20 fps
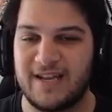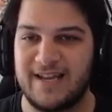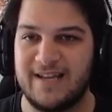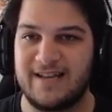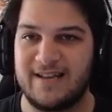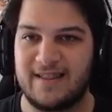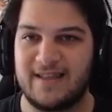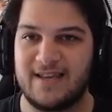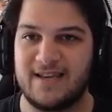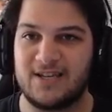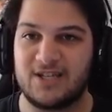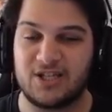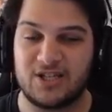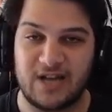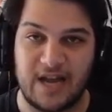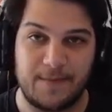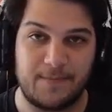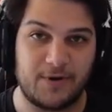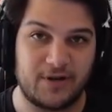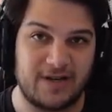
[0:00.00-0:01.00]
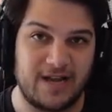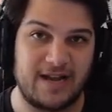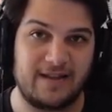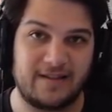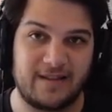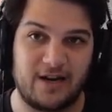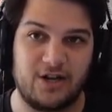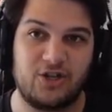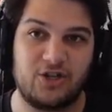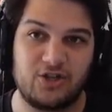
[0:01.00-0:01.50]
in the sniper
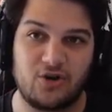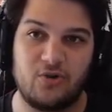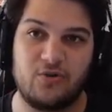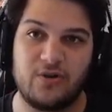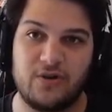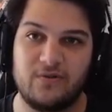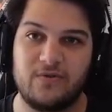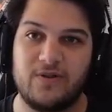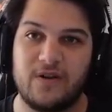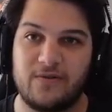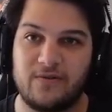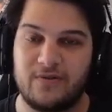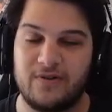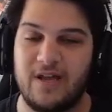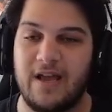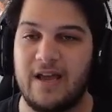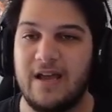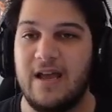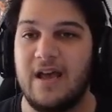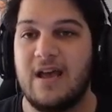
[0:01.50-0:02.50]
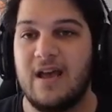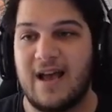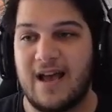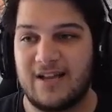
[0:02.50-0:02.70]
deck that I showed you the other day,